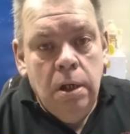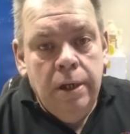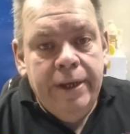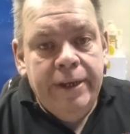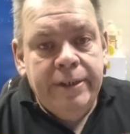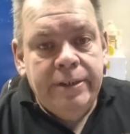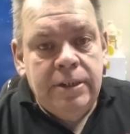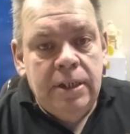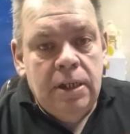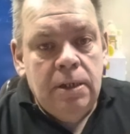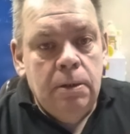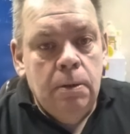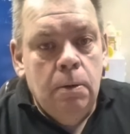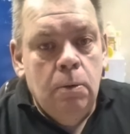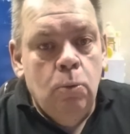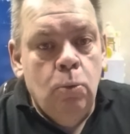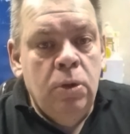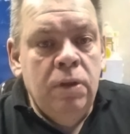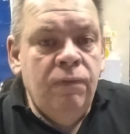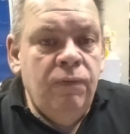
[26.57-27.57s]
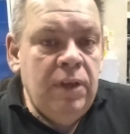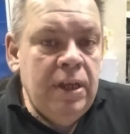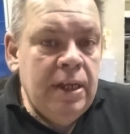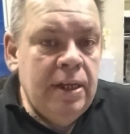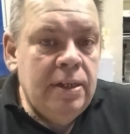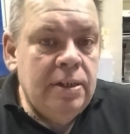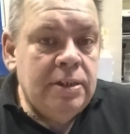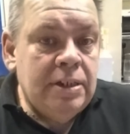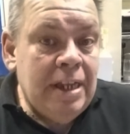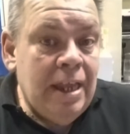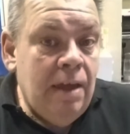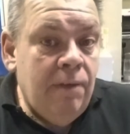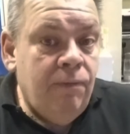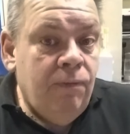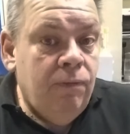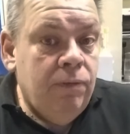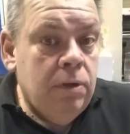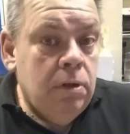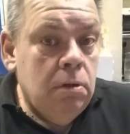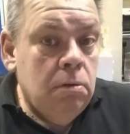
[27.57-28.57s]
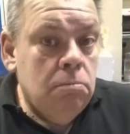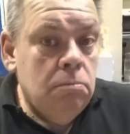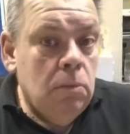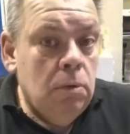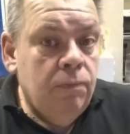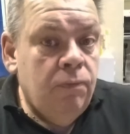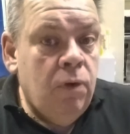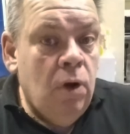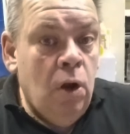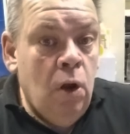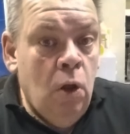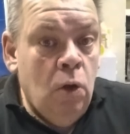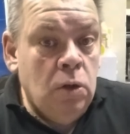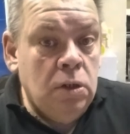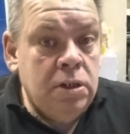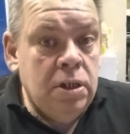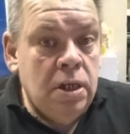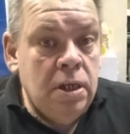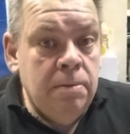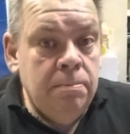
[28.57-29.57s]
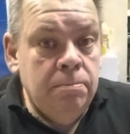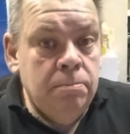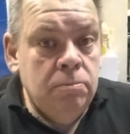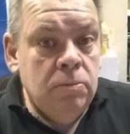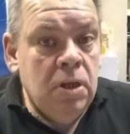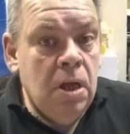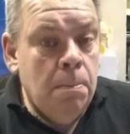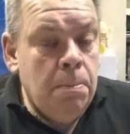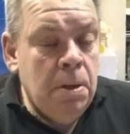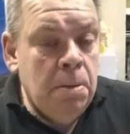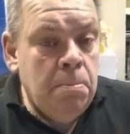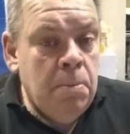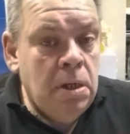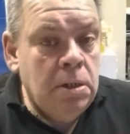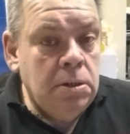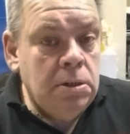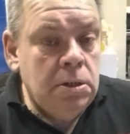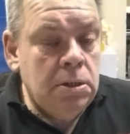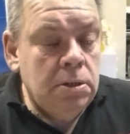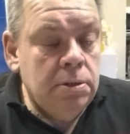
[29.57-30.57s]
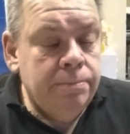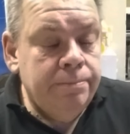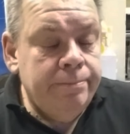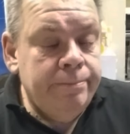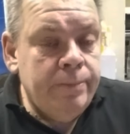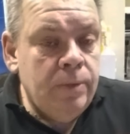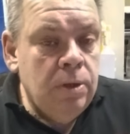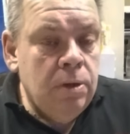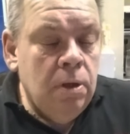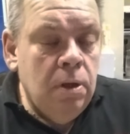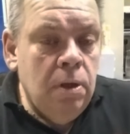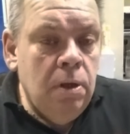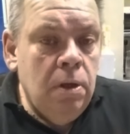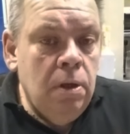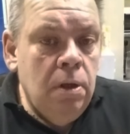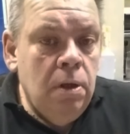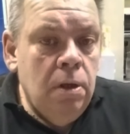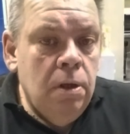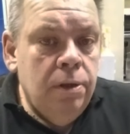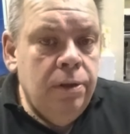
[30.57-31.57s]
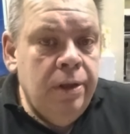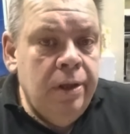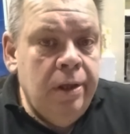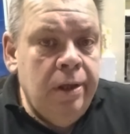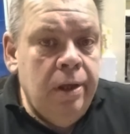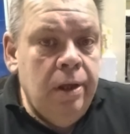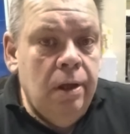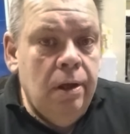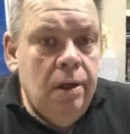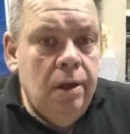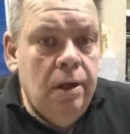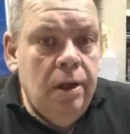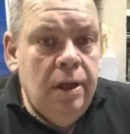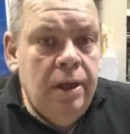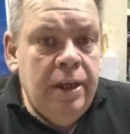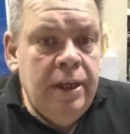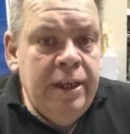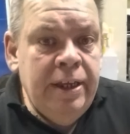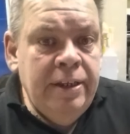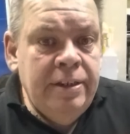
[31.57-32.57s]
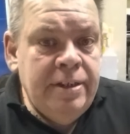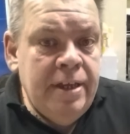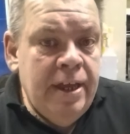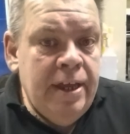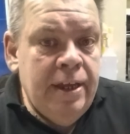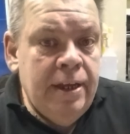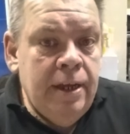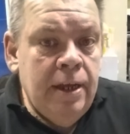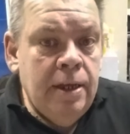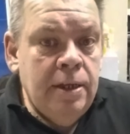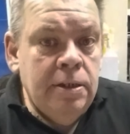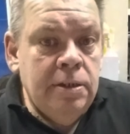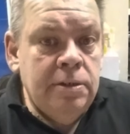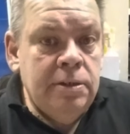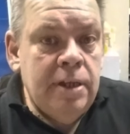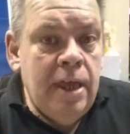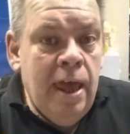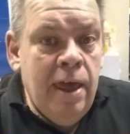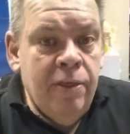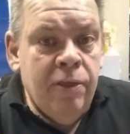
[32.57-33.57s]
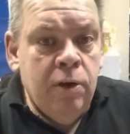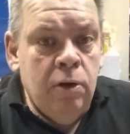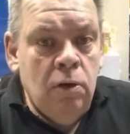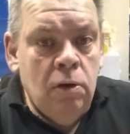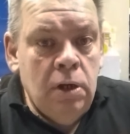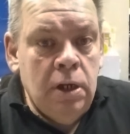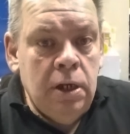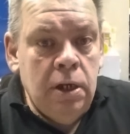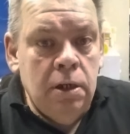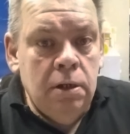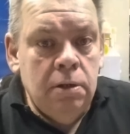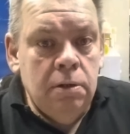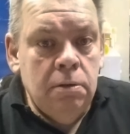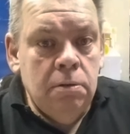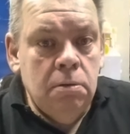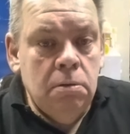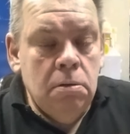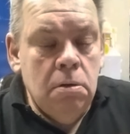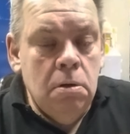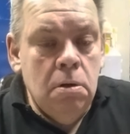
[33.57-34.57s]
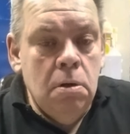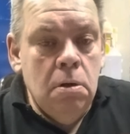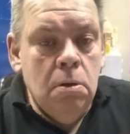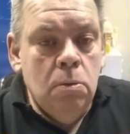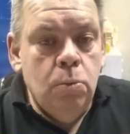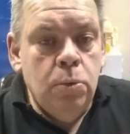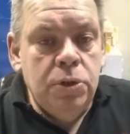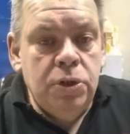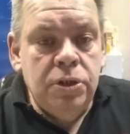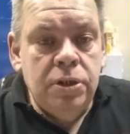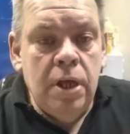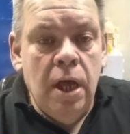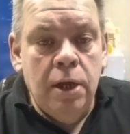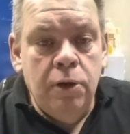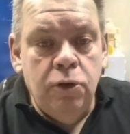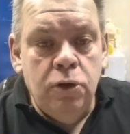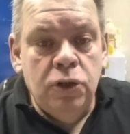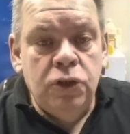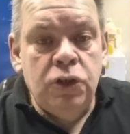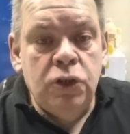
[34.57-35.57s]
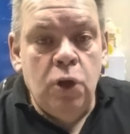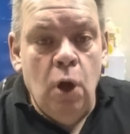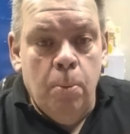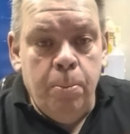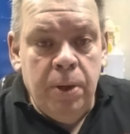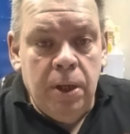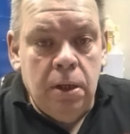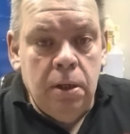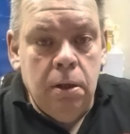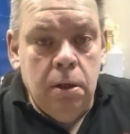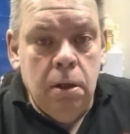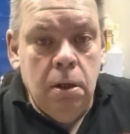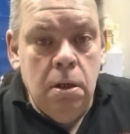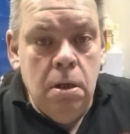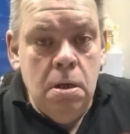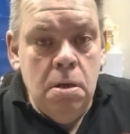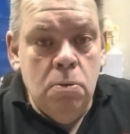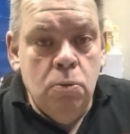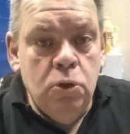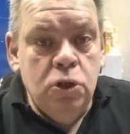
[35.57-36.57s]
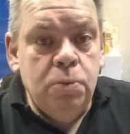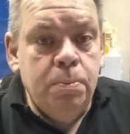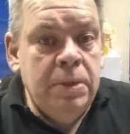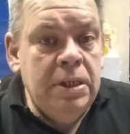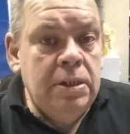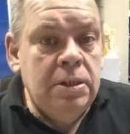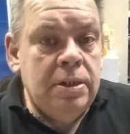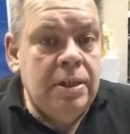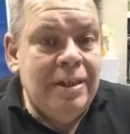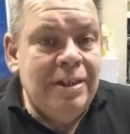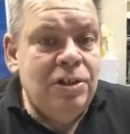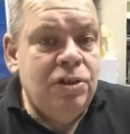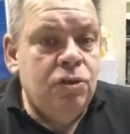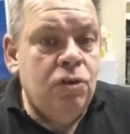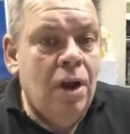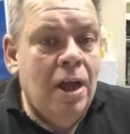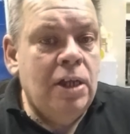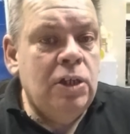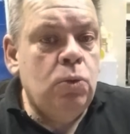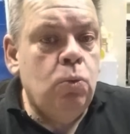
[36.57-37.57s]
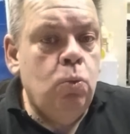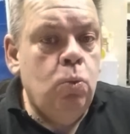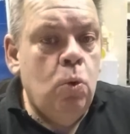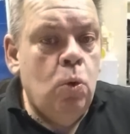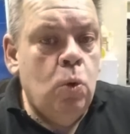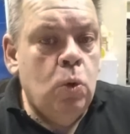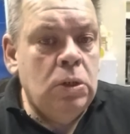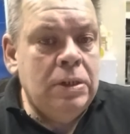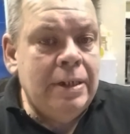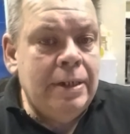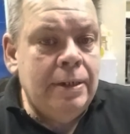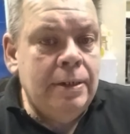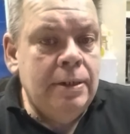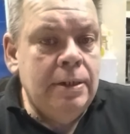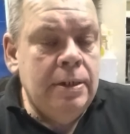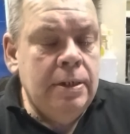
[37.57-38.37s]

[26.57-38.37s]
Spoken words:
is that with vehicles left for a long time, a couple of months, the E10 has ethanol in it, which is hygroscopic, which means it attracts water.